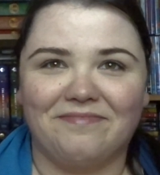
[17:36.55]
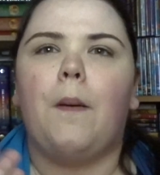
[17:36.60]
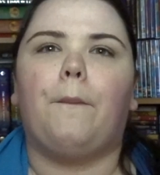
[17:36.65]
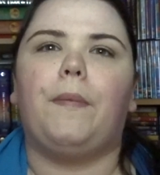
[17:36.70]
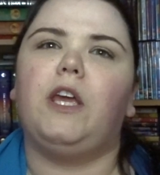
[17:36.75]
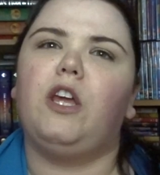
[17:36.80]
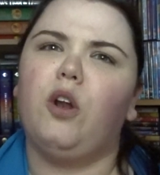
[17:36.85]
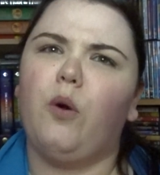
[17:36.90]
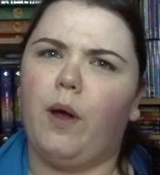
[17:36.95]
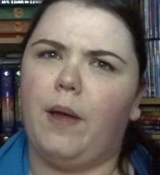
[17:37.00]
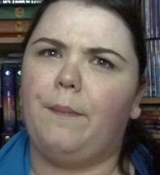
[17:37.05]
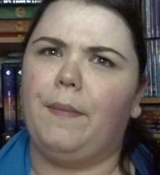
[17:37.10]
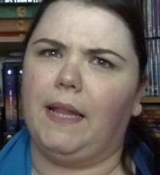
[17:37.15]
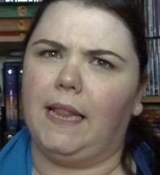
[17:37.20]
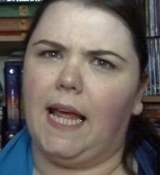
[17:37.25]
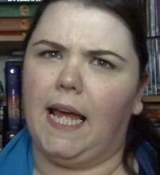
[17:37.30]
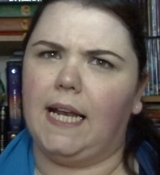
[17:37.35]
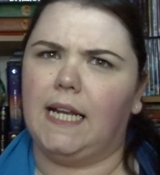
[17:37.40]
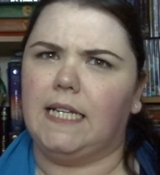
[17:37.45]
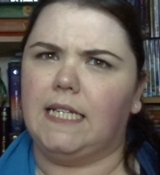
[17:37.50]
But you know I mean
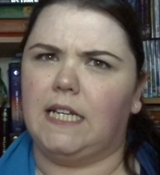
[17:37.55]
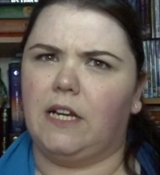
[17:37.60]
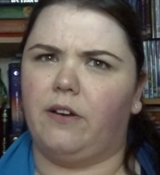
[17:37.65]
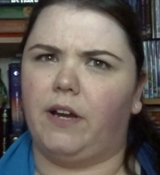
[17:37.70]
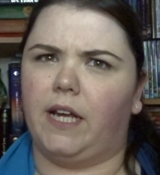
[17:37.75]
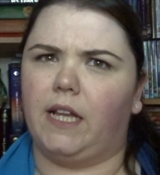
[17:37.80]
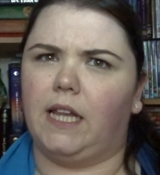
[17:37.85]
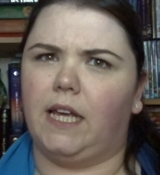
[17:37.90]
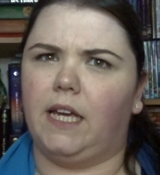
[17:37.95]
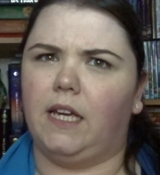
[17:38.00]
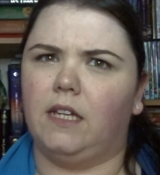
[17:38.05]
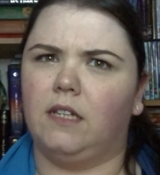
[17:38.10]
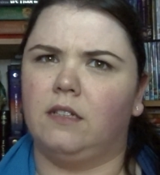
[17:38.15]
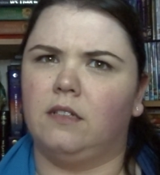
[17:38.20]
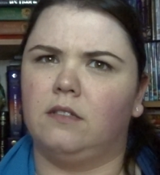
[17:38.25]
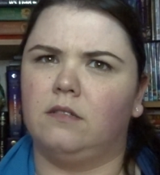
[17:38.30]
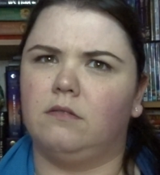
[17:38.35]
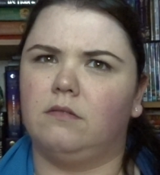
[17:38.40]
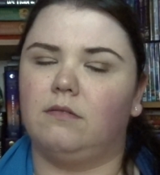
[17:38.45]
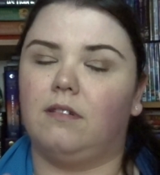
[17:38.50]
that endearingly.
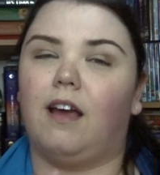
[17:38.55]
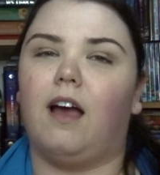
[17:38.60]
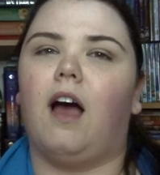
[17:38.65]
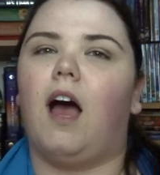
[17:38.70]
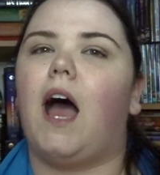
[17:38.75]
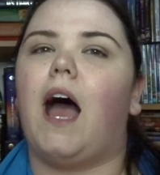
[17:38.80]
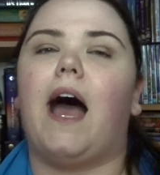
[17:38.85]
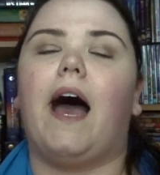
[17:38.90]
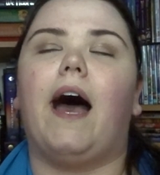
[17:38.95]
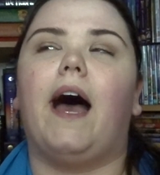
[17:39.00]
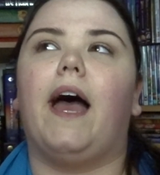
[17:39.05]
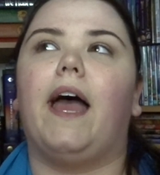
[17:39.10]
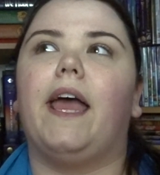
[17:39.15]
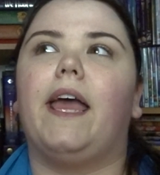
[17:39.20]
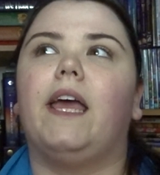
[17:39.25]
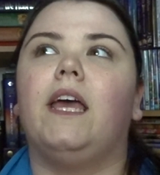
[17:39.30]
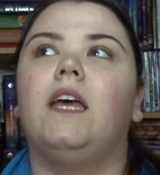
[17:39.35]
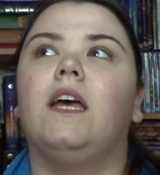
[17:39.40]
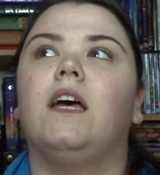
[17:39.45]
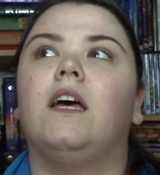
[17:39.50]

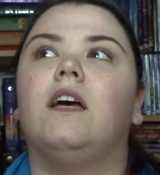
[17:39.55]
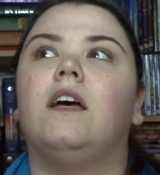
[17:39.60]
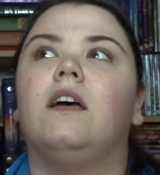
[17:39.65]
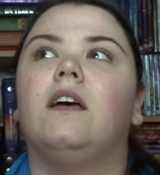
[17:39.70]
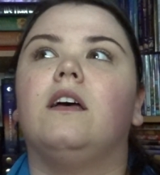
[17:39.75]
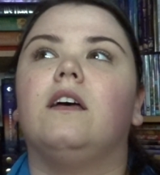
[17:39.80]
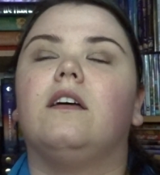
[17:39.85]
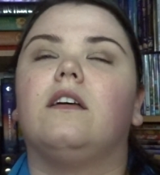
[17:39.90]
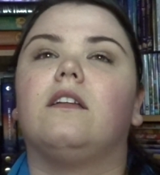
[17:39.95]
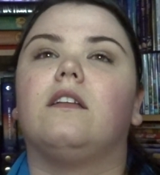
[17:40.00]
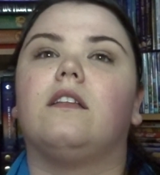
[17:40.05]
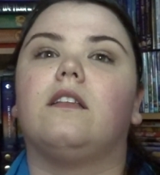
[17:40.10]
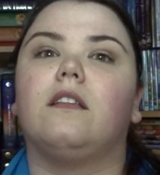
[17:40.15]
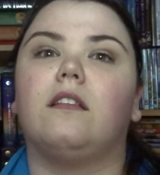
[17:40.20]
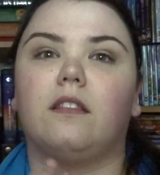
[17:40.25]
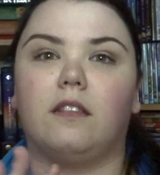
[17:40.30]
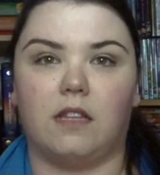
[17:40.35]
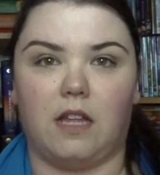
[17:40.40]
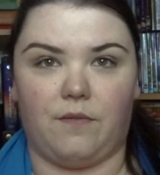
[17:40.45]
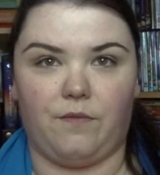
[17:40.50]
I
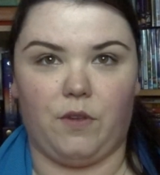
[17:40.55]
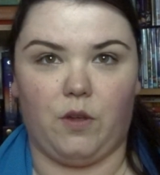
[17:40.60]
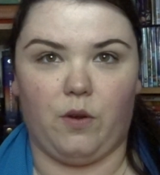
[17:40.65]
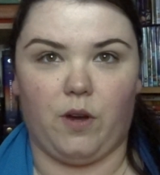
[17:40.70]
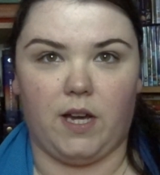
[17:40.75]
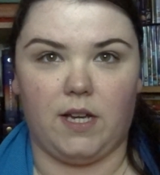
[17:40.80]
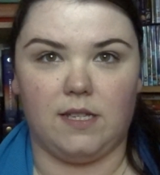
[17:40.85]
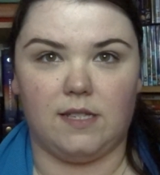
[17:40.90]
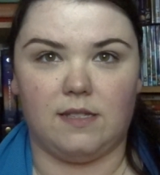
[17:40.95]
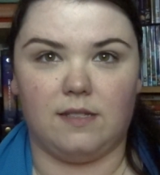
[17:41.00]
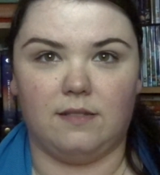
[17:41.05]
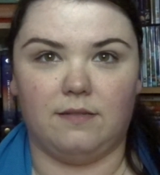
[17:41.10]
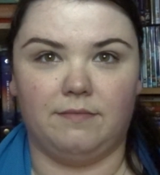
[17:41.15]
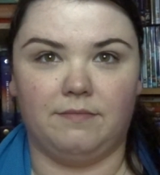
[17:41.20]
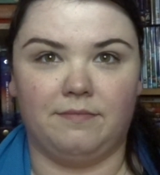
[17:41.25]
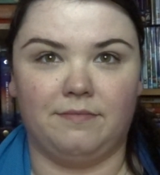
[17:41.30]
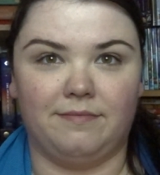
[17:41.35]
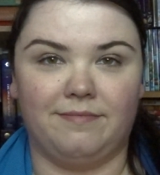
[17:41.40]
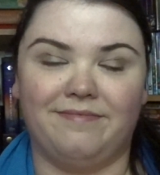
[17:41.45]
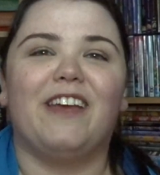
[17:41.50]
love you guys.
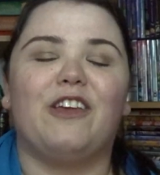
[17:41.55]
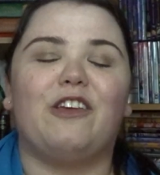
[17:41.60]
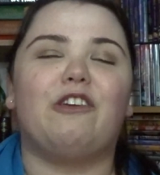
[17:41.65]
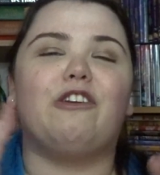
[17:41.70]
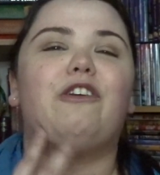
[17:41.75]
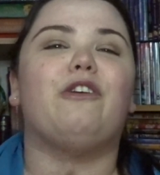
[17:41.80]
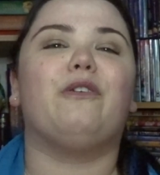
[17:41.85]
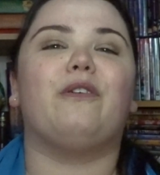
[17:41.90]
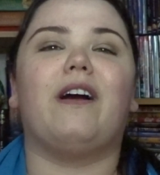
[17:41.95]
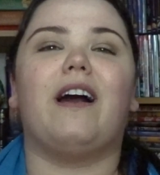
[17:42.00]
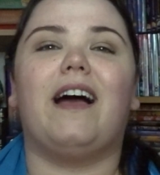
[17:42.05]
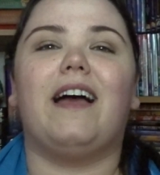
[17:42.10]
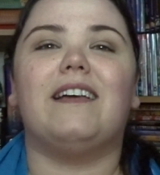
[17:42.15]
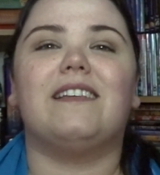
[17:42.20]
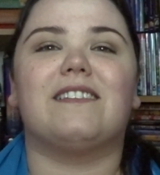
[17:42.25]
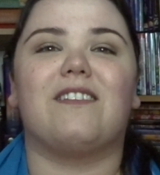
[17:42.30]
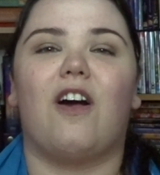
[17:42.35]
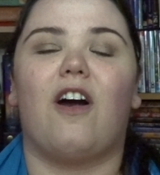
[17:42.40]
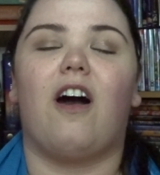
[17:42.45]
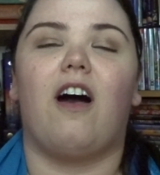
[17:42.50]
You
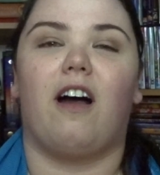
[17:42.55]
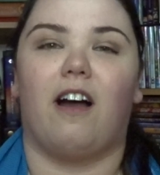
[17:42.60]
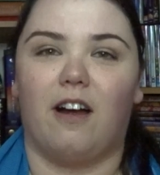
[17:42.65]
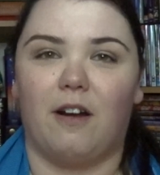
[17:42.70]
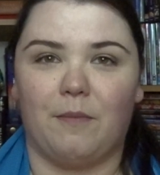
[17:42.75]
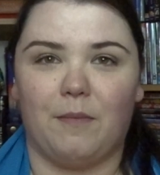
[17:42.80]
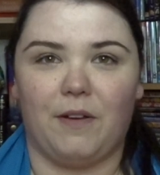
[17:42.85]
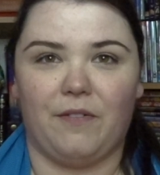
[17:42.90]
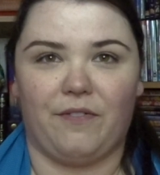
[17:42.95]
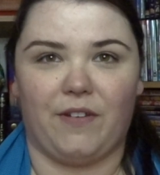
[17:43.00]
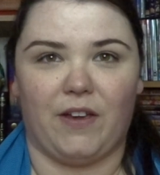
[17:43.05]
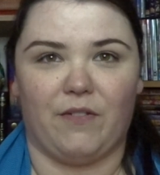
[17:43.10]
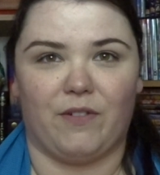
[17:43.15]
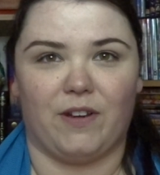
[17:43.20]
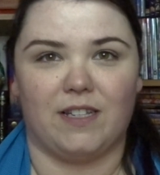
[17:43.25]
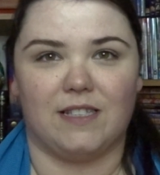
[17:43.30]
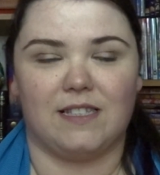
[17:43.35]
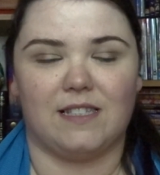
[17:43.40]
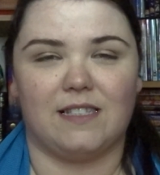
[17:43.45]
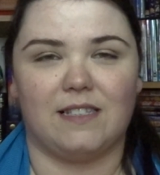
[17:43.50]
guys are my
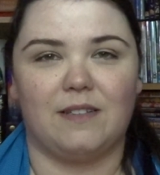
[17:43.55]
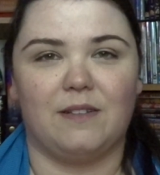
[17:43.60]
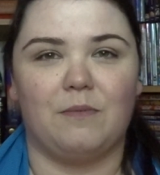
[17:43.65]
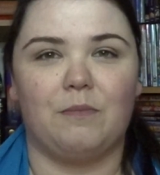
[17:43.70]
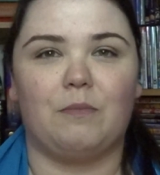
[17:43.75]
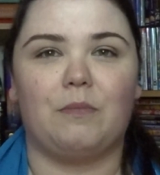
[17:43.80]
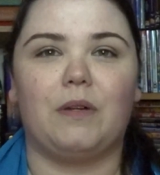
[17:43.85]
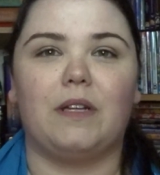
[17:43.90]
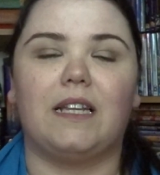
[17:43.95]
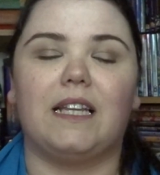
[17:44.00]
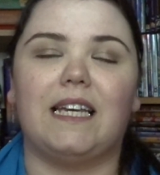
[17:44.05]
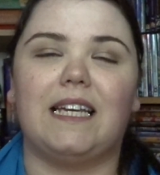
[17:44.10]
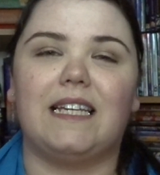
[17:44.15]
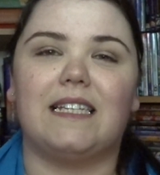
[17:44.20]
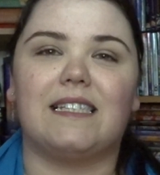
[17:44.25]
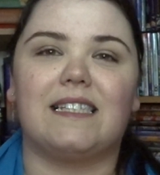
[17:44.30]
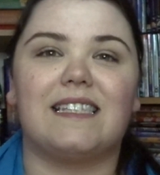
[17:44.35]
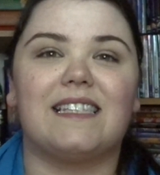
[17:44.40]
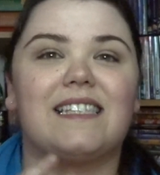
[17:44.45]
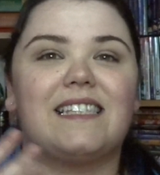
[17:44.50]
favorites.
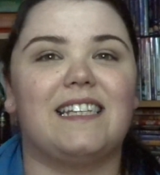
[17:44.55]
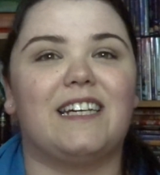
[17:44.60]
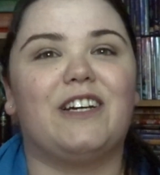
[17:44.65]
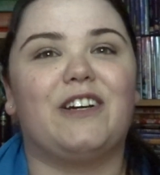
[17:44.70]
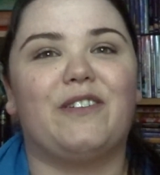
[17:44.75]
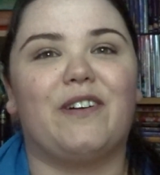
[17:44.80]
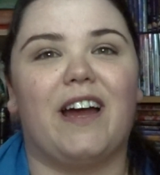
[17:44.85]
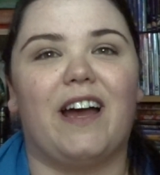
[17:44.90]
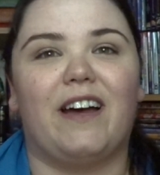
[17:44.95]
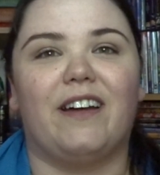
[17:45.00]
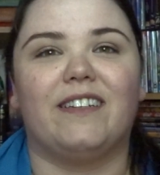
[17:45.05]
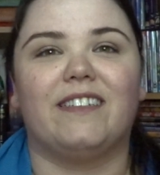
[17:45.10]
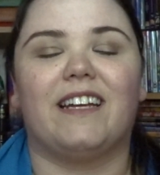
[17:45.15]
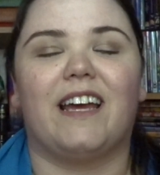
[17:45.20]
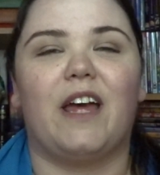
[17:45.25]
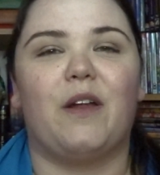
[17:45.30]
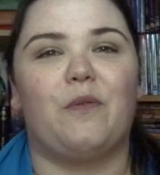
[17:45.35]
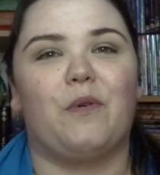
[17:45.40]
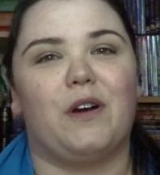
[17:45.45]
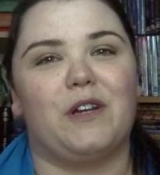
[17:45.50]
Please stick around
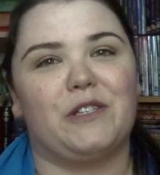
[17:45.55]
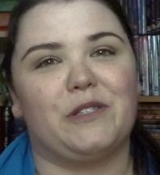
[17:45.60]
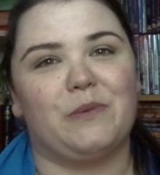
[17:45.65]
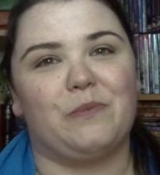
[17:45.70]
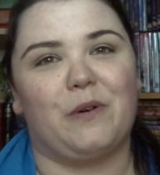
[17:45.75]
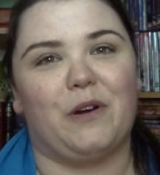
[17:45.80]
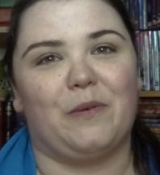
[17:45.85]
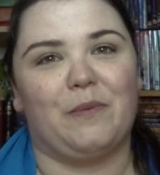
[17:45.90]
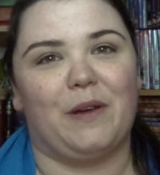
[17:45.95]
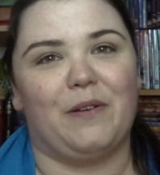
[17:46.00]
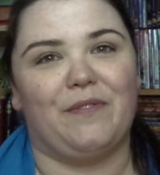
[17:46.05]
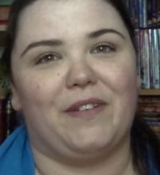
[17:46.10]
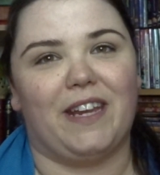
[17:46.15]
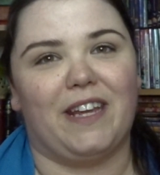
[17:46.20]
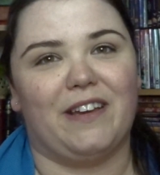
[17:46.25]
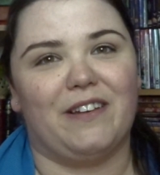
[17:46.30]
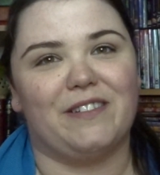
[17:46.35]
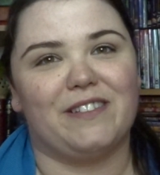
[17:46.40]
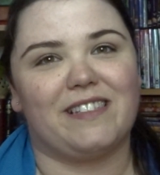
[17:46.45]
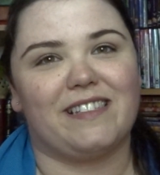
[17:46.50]
and watch some more of my
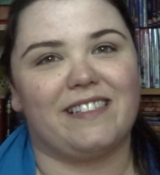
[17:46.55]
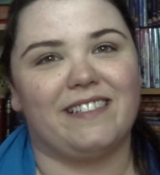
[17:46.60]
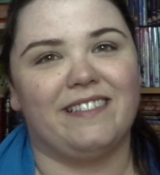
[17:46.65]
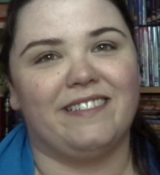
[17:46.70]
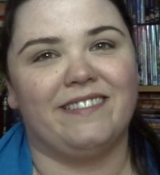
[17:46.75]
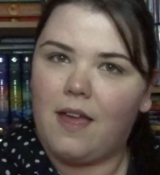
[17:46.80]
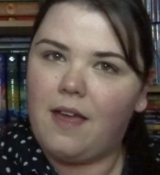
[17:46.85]
videos.